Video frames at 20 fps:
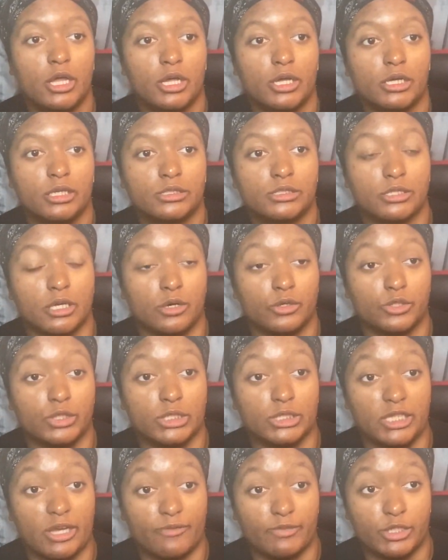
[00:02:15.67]
so you
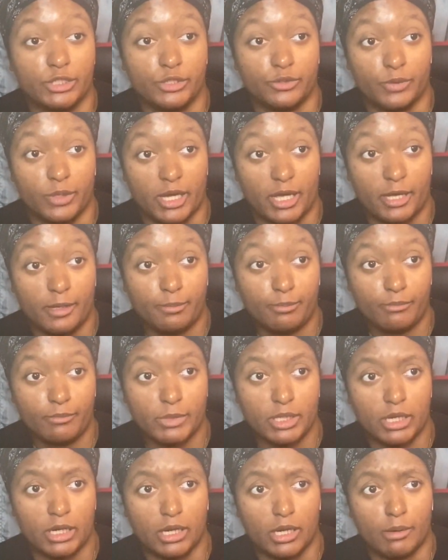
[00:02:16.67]
can definitely do that.
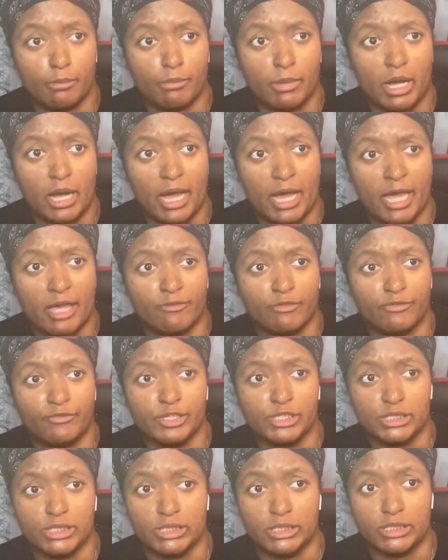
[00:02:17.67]
I have
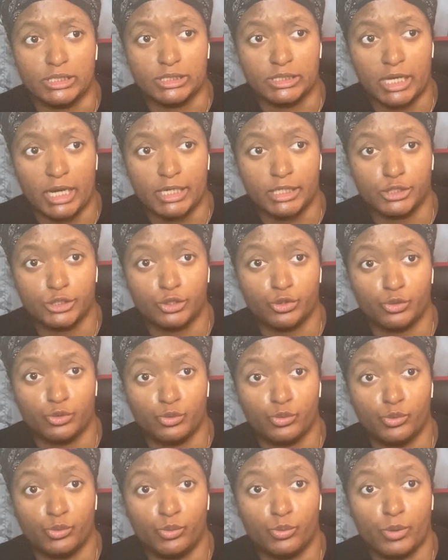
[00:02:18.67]
officially decided
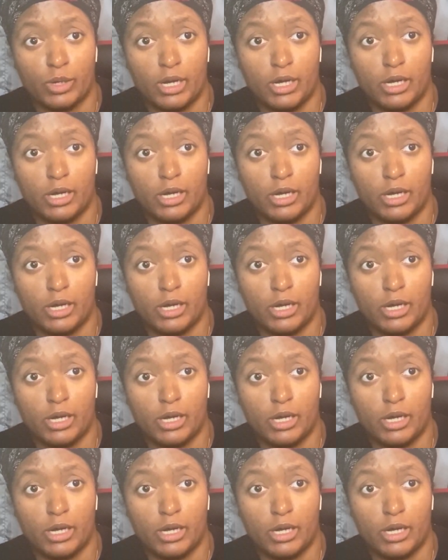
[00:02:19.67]
to